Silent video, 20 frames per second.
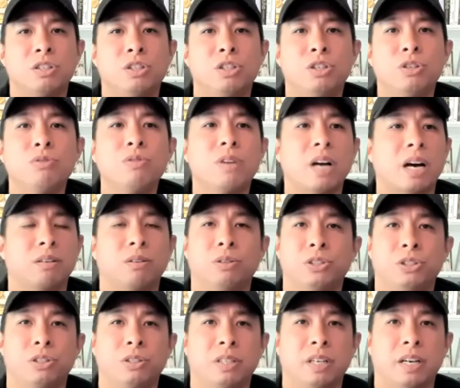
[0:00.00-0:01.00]
Do not
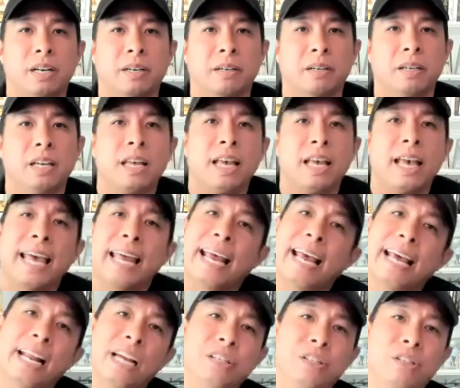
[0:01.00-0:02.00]
hold your tongue.
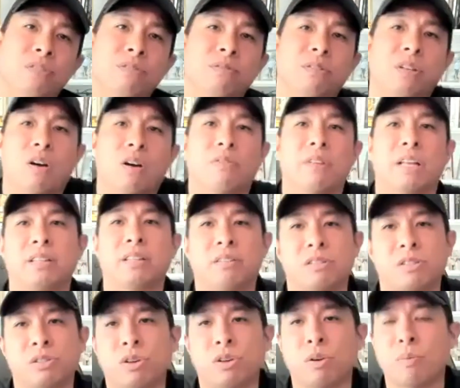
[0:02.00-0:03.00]
And I do know that there
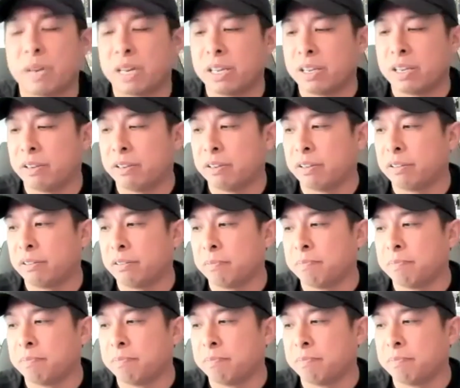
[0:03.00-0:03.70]
are so many